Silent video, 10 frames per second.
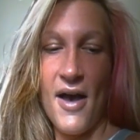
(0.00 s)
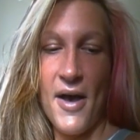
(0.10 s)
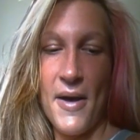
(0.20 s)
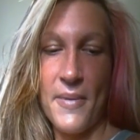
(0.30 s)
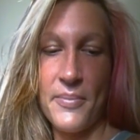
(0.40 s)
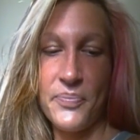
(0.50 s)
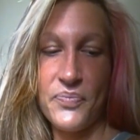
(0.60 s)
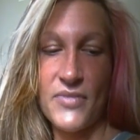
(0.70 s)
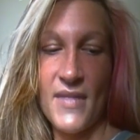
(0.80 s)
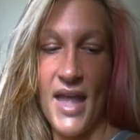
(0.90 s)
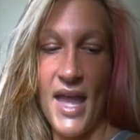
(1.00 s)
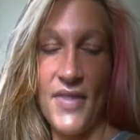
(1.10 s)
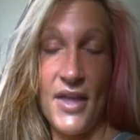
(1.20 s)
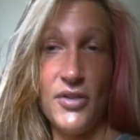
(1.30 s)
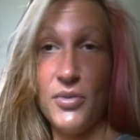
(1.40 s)
Um,
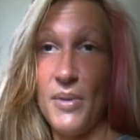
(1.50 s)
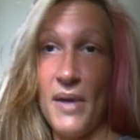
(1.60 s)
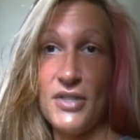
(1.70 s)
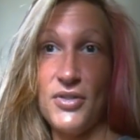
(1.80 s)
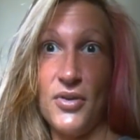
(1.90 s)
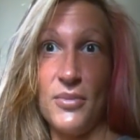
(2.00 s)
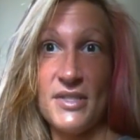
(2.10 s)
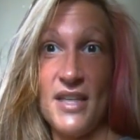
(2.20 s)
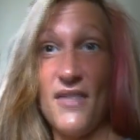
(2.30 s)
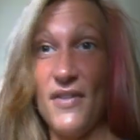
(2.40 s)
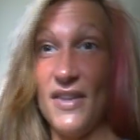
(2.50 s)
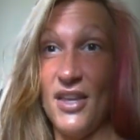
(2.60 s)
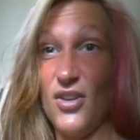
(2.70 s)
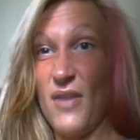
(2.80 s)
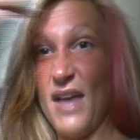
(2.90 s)
and then you'll be back to normal self and
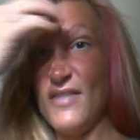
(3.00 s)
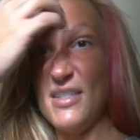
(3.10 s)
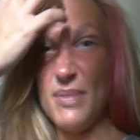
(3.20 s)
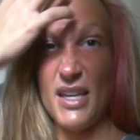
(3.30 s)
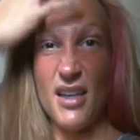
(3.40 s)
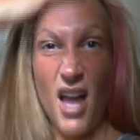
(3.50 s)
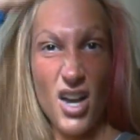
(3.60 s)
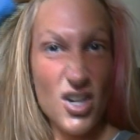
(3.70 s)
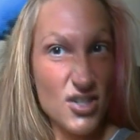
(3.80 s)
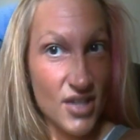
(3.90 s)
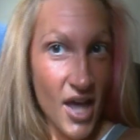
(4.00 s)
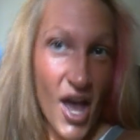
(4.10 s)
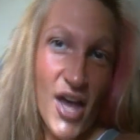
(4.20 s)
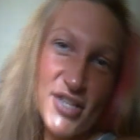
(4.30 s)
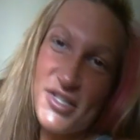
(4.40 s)
then you'll have these big knockers.
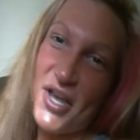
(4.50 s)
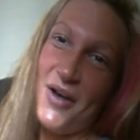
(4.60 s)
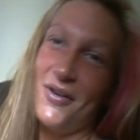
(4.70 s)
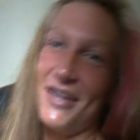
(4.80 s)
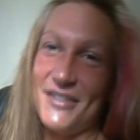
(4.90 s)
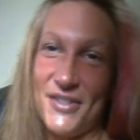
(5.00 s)
So